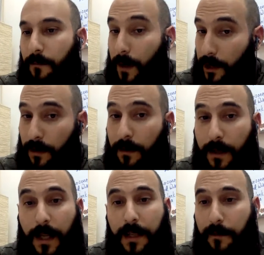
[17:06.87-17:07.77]
Richard,
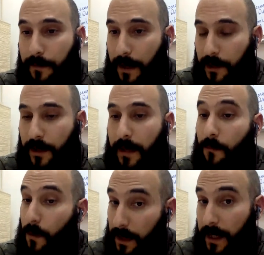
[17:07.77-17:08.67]
that's a French name.
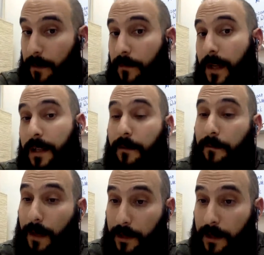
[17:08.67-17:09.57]
William, that's a
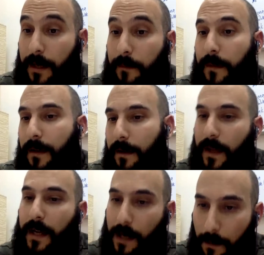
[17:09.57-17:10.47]
French name.
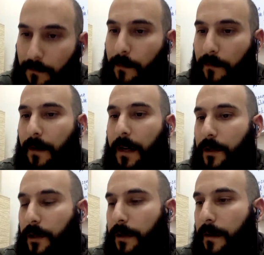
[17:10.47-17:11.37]
They come from
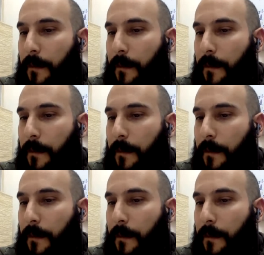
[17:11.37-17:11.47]
French.